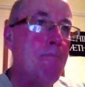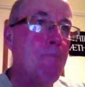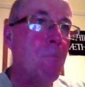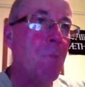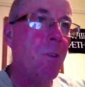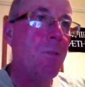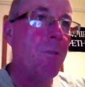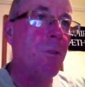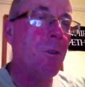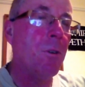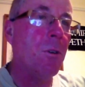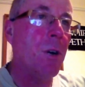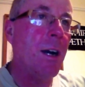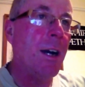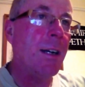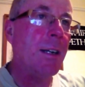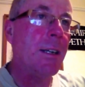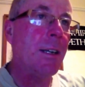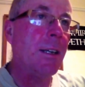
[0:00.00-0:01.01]
before
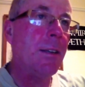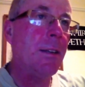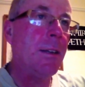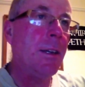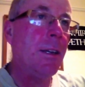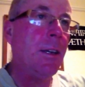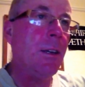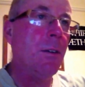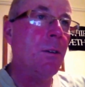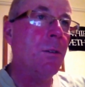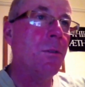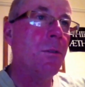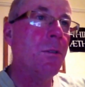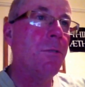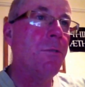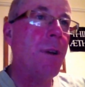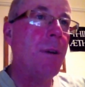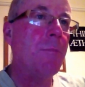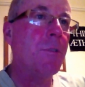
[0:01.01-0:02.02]
adding the 100
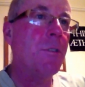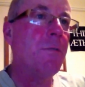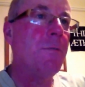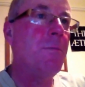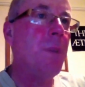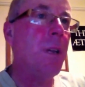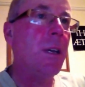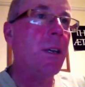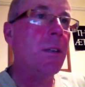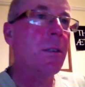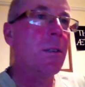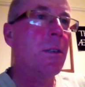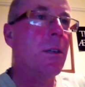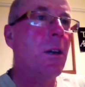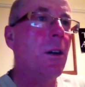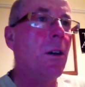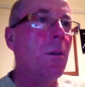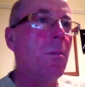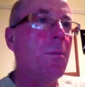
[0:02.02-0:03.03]
grams of mixed
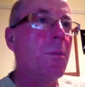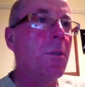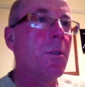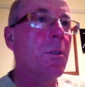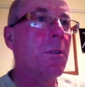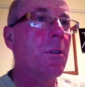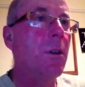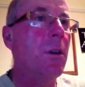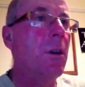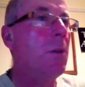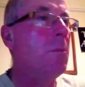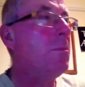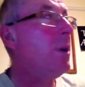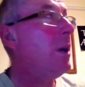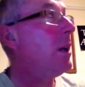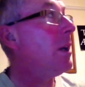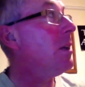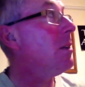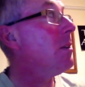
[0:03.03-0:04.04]
hops, hop
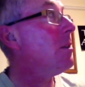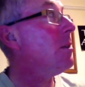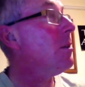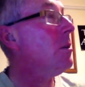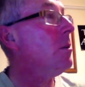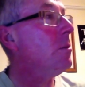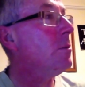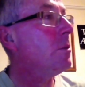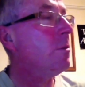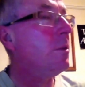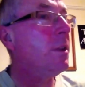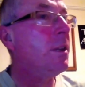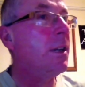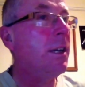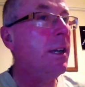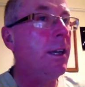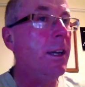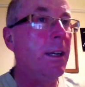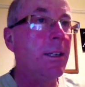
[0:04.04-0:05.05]
pellets that comes with the
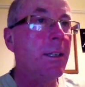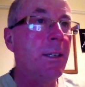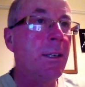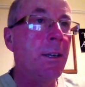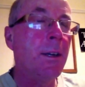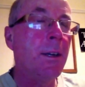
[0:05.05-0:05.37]
kit.